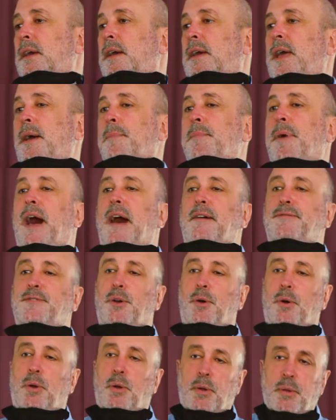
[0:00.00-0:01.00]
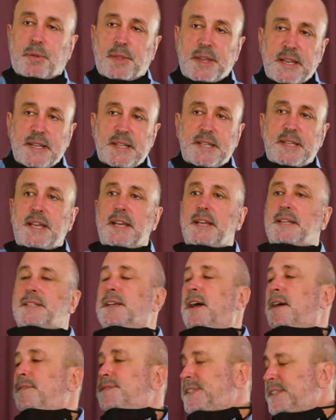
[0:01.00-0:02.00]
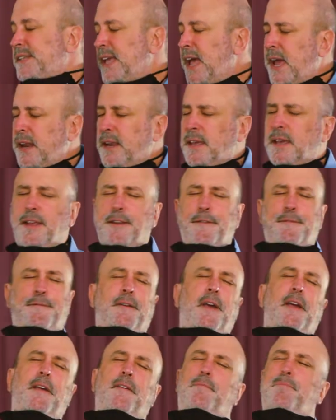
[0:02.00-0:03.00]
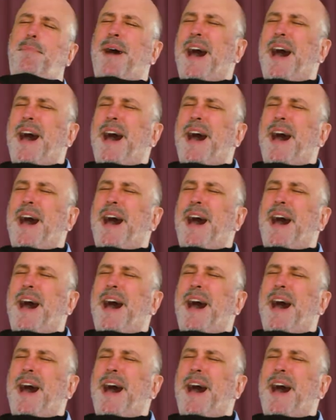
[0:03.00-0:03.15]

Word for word: Come after all these years of standing in faith,